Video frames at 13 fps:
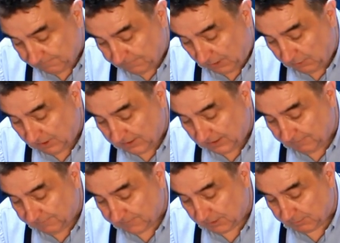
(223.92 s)
very
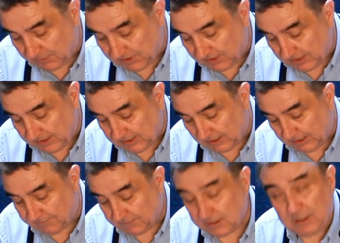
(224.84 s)
thin film of skin's
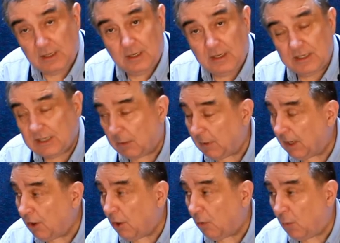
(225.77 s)
left. So we're
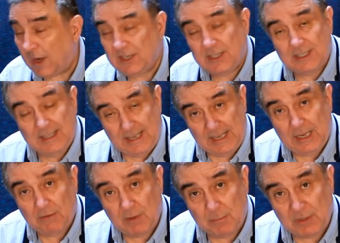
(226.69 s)
not wasting
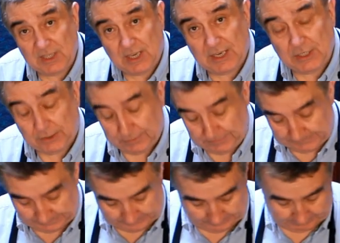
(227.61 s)
any of the potato.
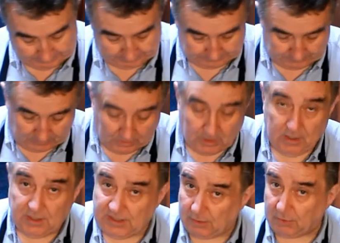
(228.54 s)

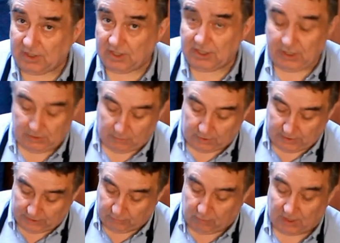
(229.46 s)
So we'll continue
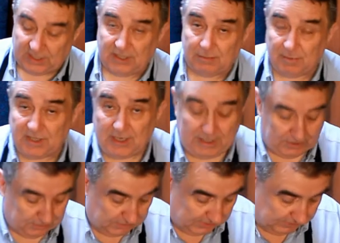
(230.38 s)
on and rice the
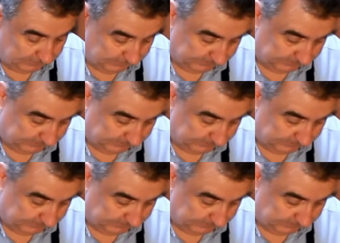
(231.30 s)
potatoes.